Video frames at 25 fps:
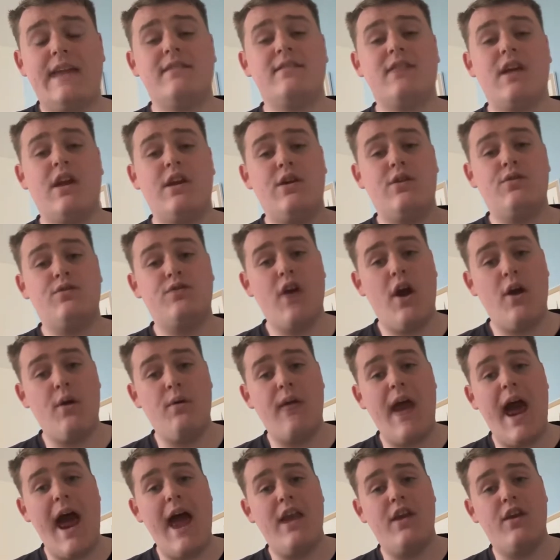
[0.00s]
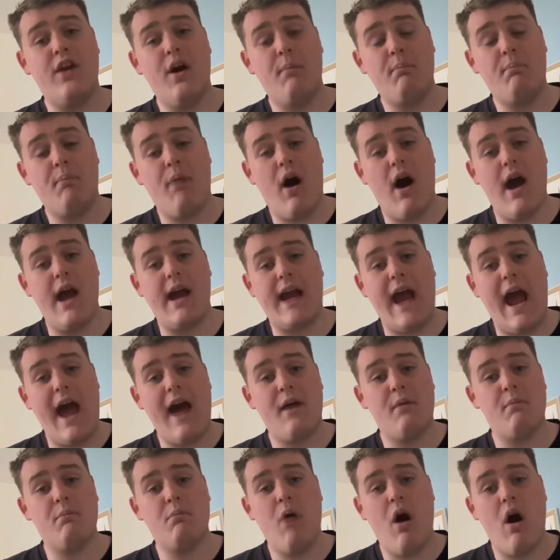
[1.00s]
so you don't end up buying
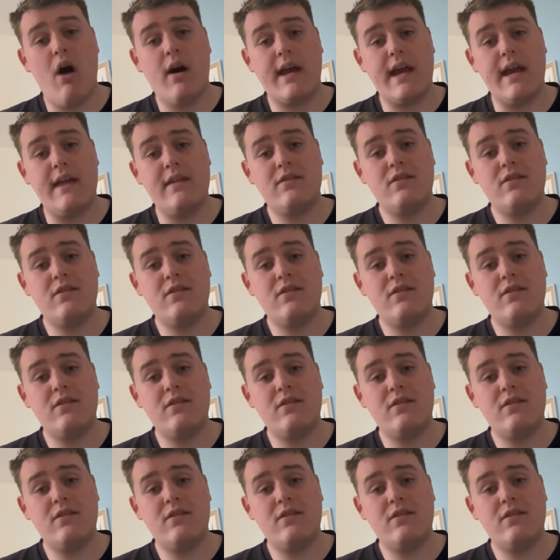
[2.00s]
at market